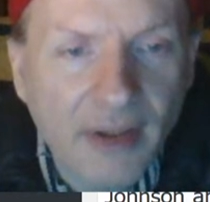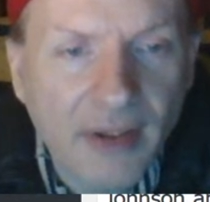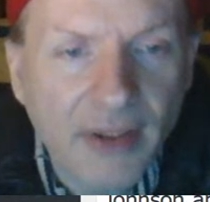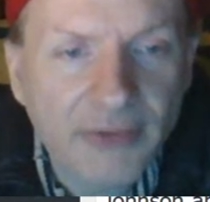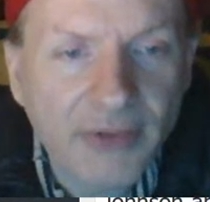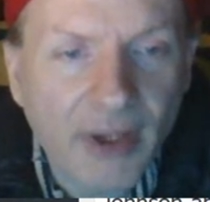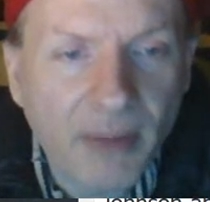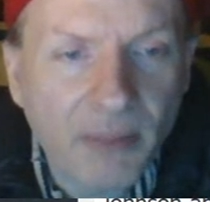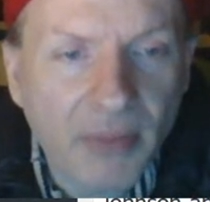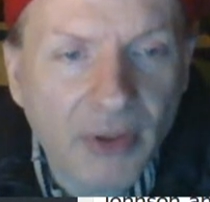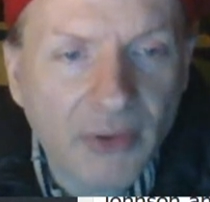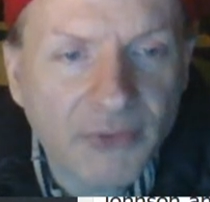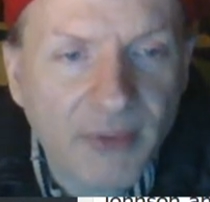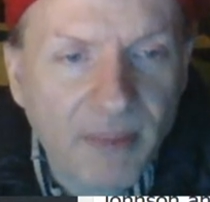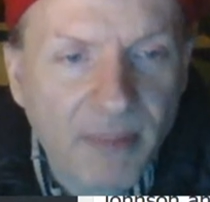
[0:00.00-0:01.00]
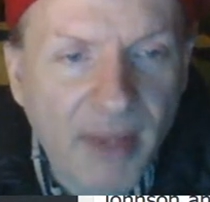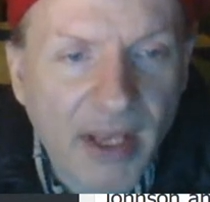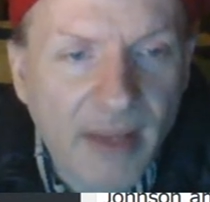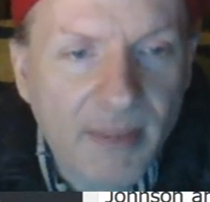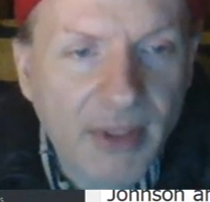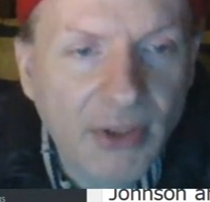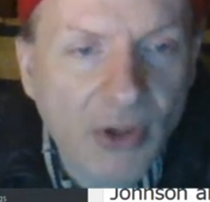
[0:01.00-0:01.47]
Numbers and
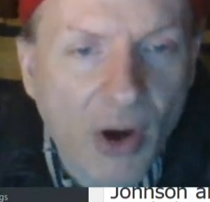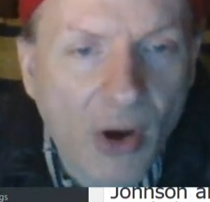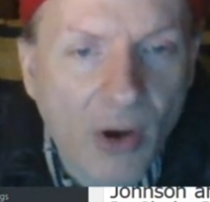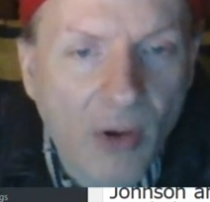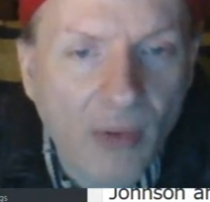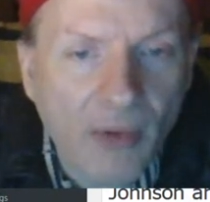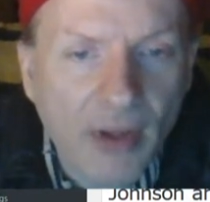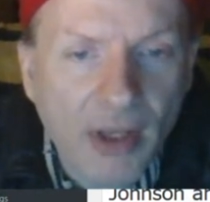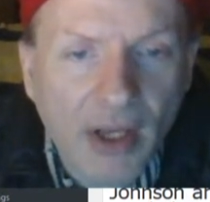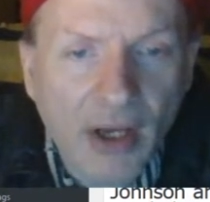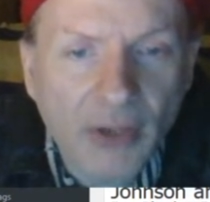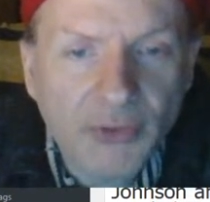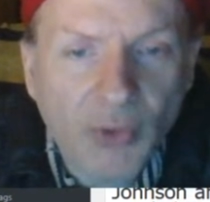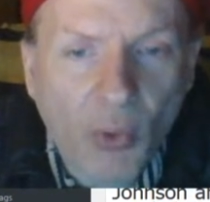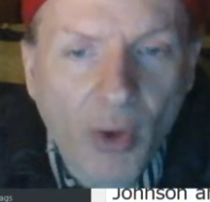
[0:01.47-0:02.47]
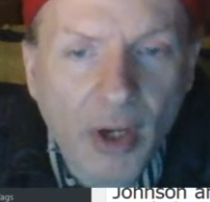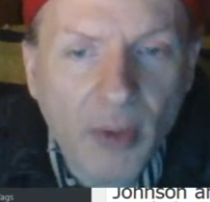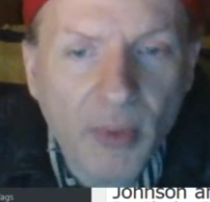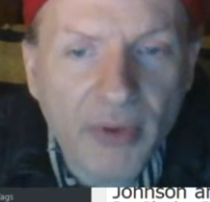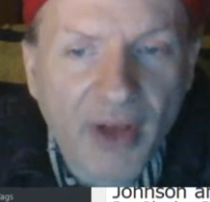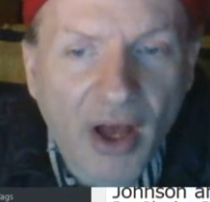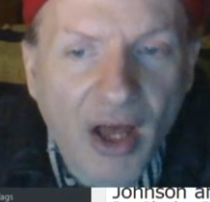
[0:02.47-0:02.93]
Baby Doll. Toy
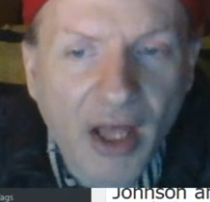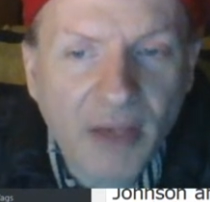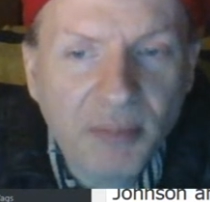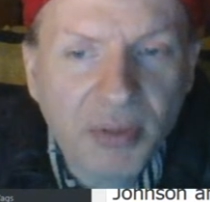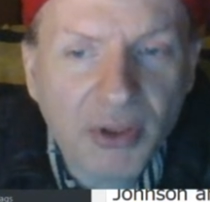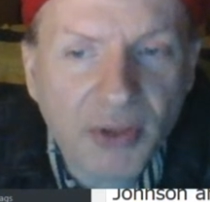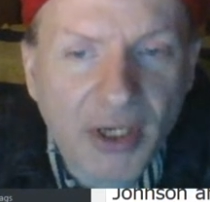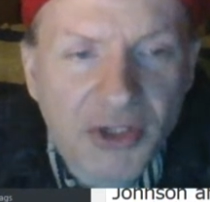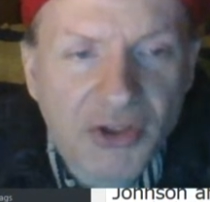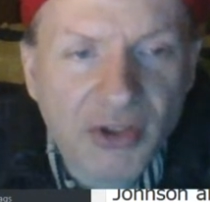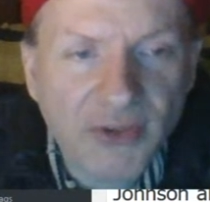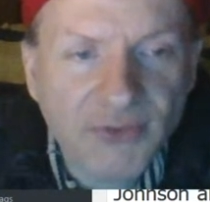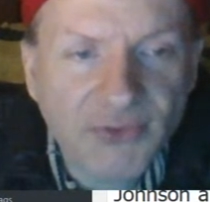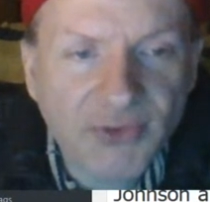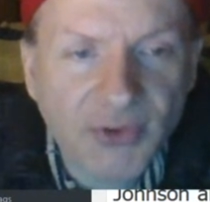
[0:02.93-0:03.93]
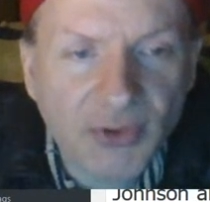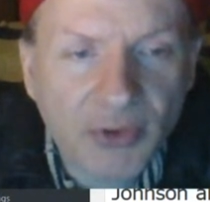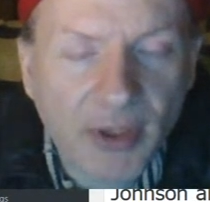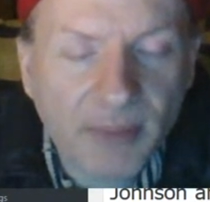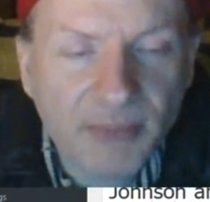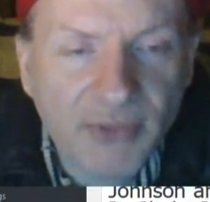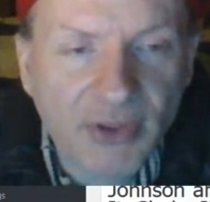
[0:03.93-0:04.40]
with odd progressions and
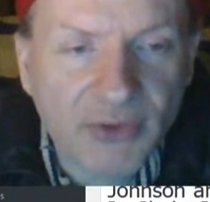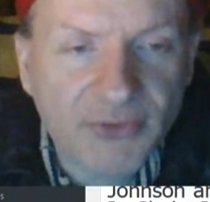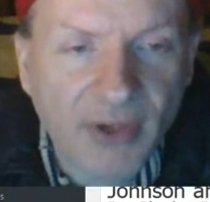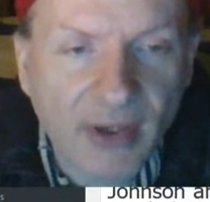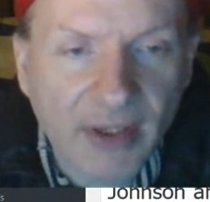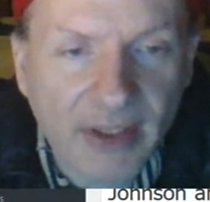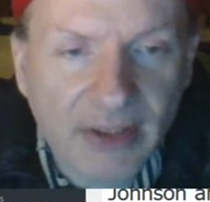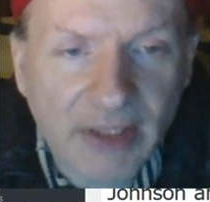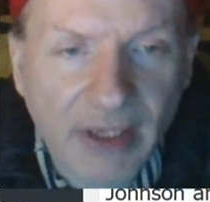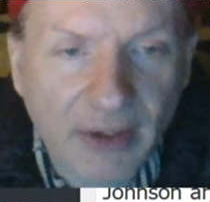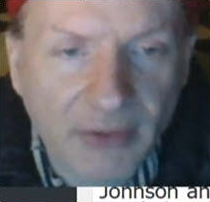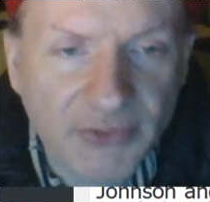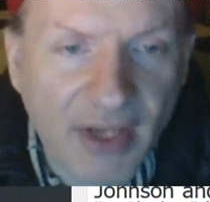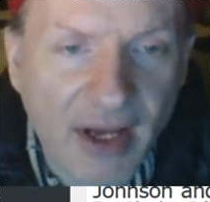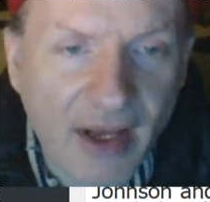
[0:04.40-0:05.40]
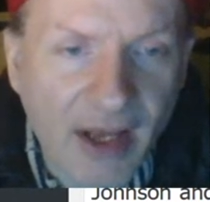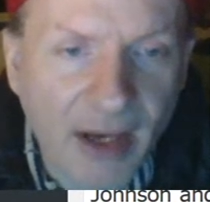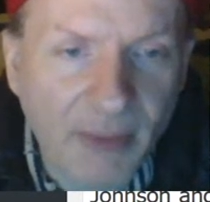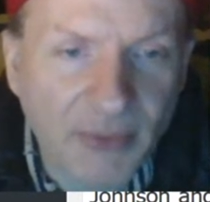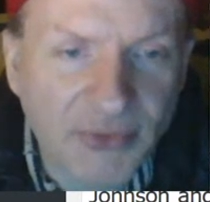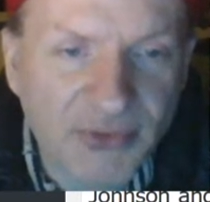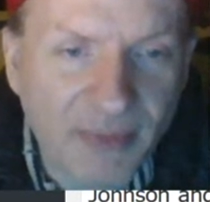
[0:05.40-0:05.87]
cryptic sonic layers. Yeah, I
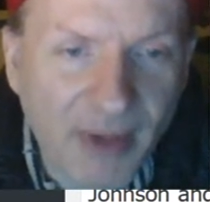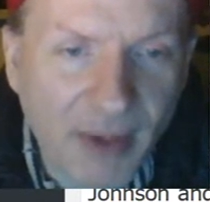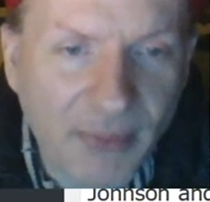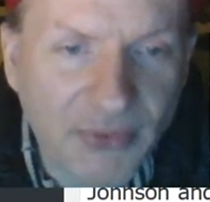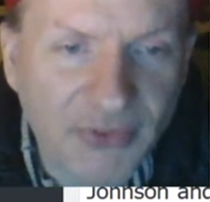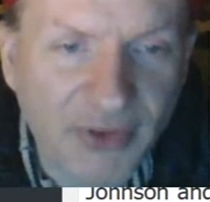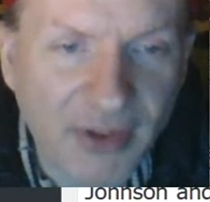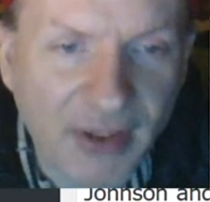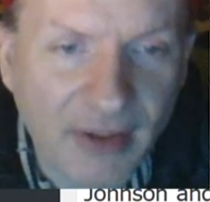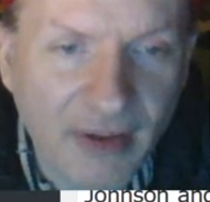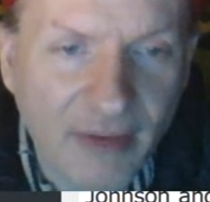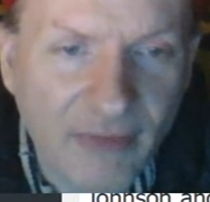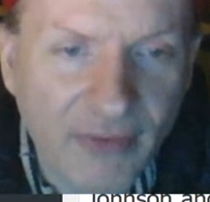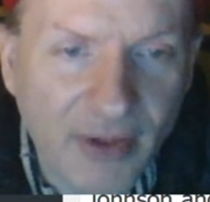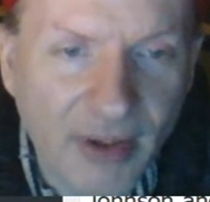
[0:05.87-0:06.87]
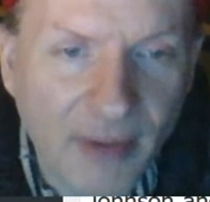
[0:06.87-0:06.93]
was thinking of